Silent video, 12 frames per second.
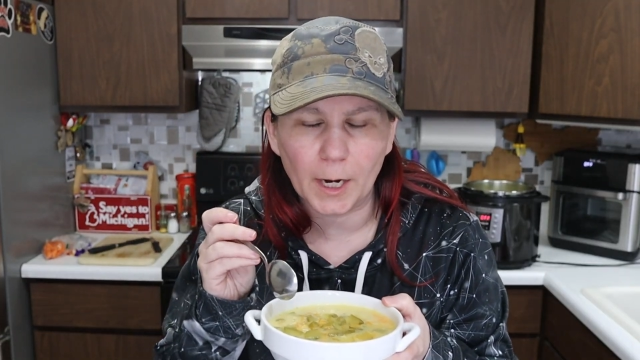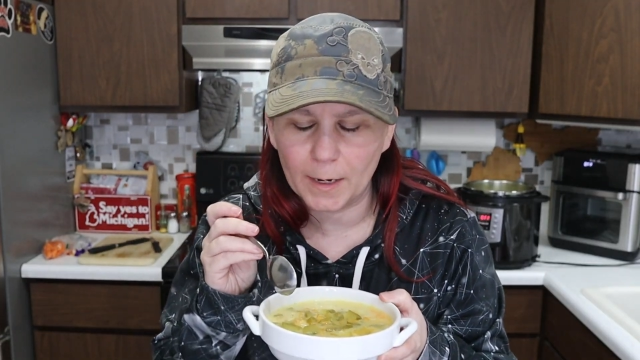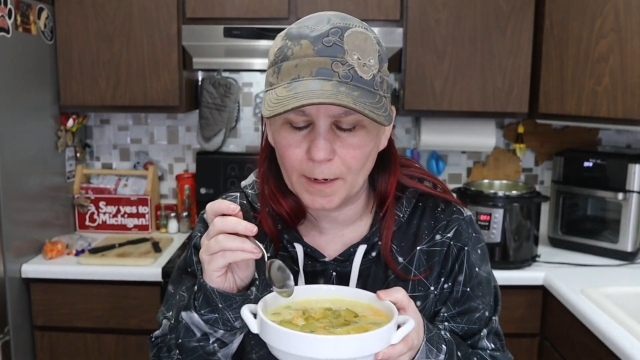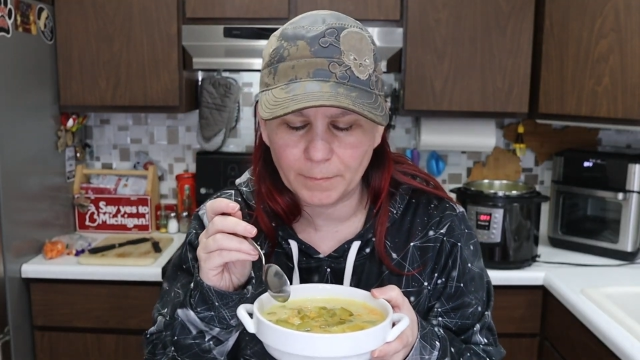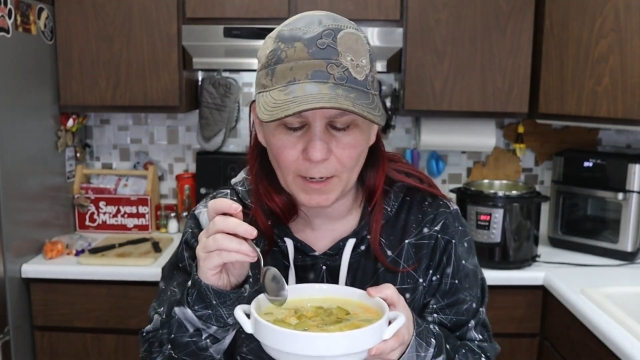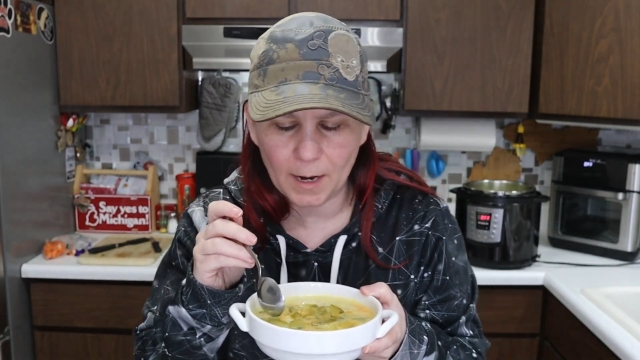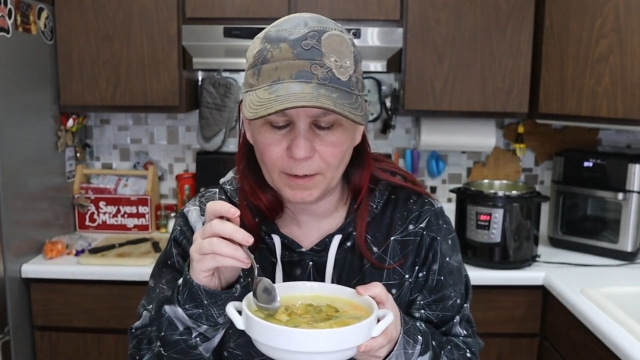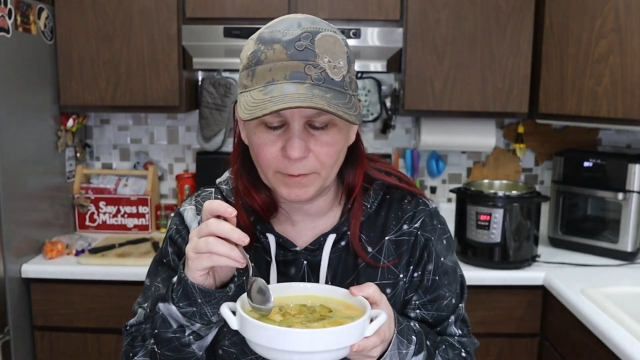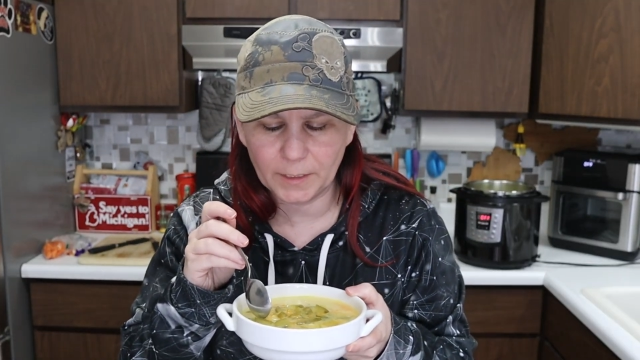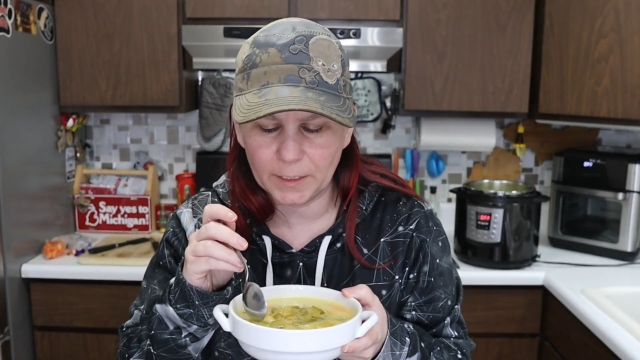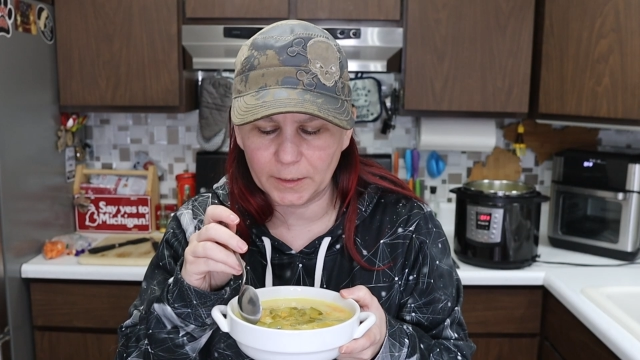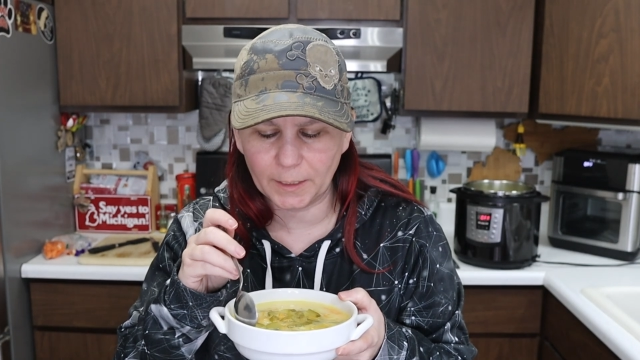And I'm not even
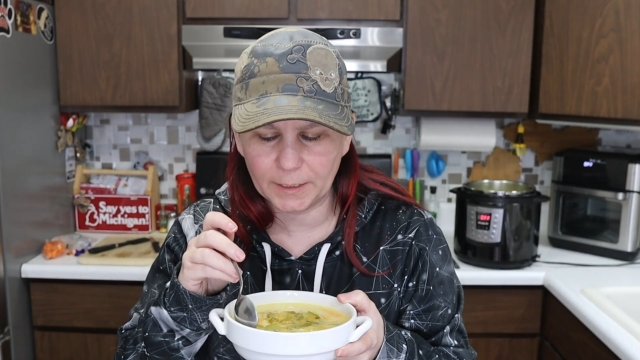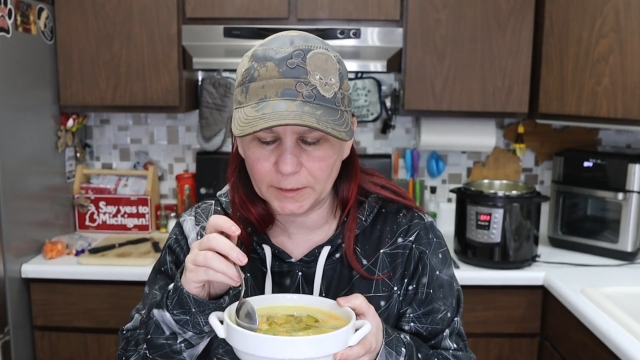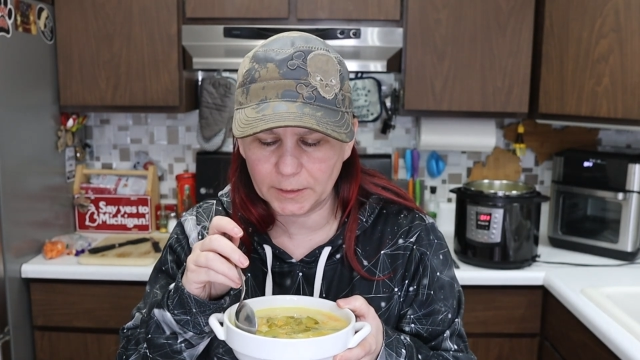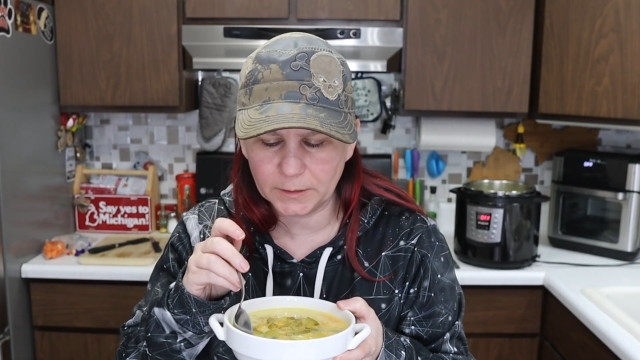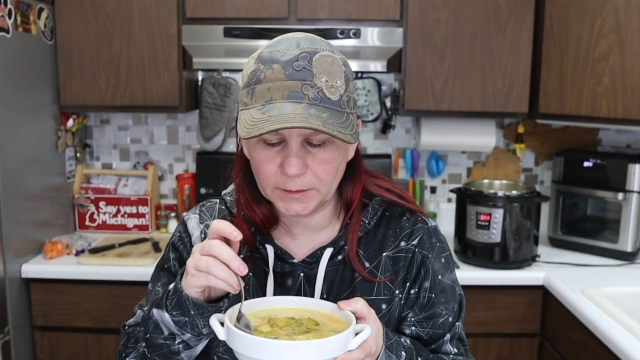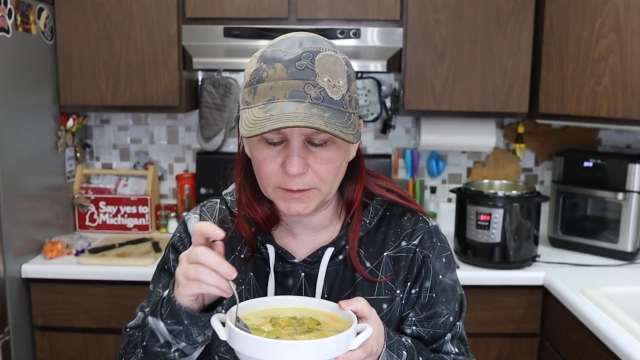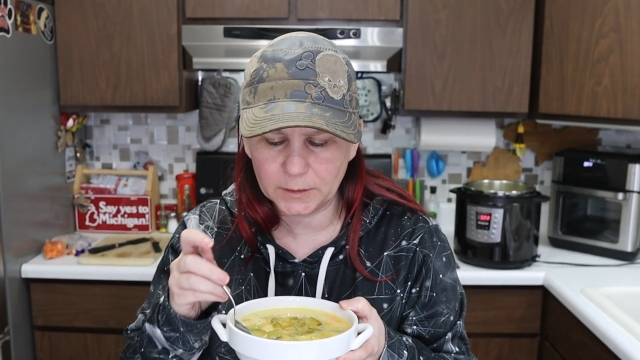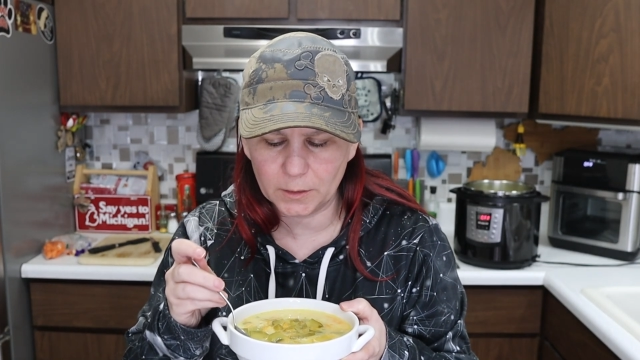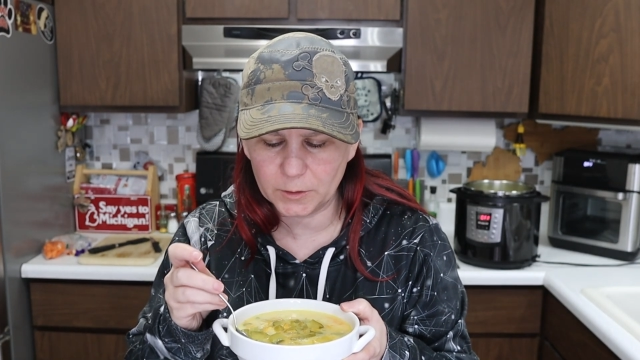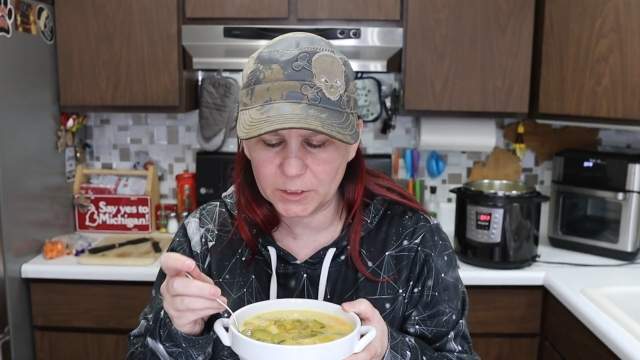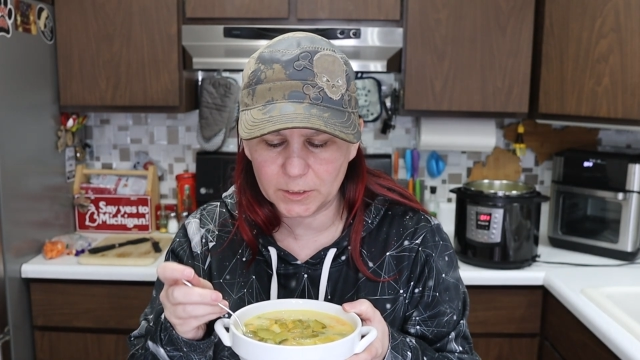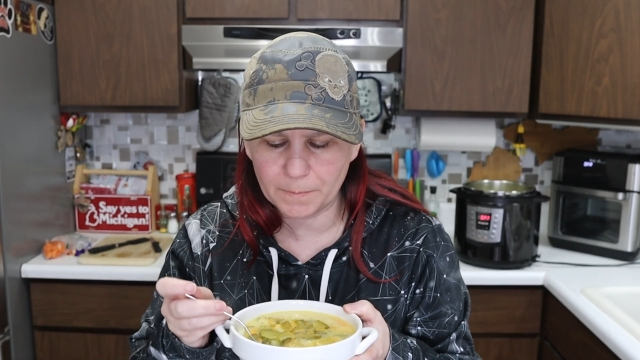kidding, like it
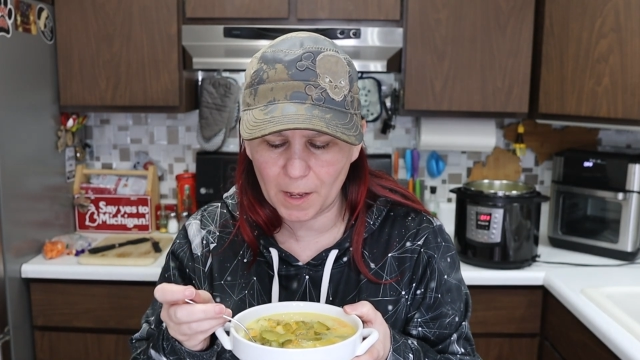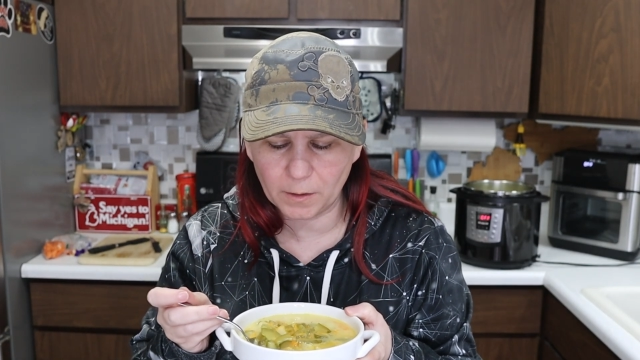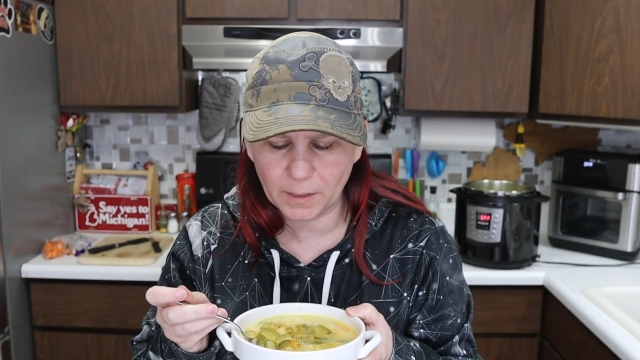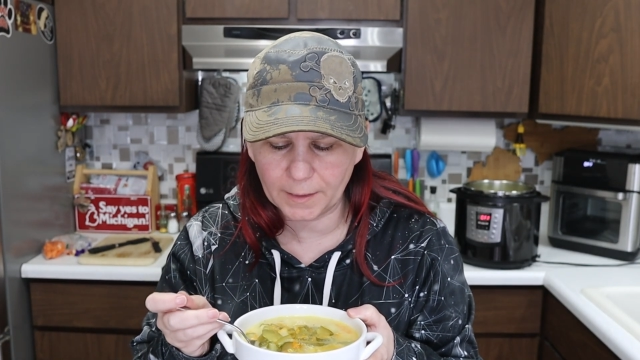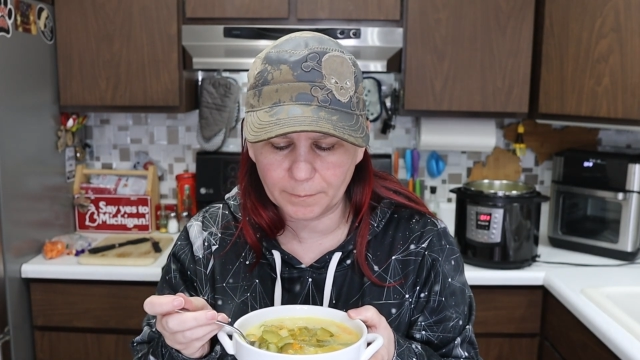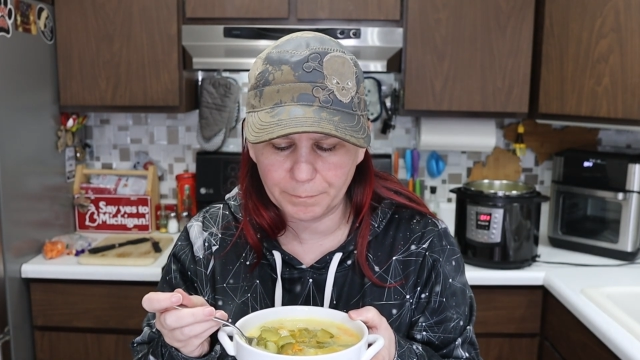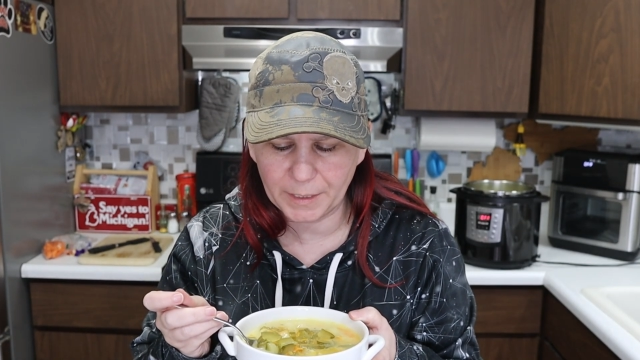doesn't smell like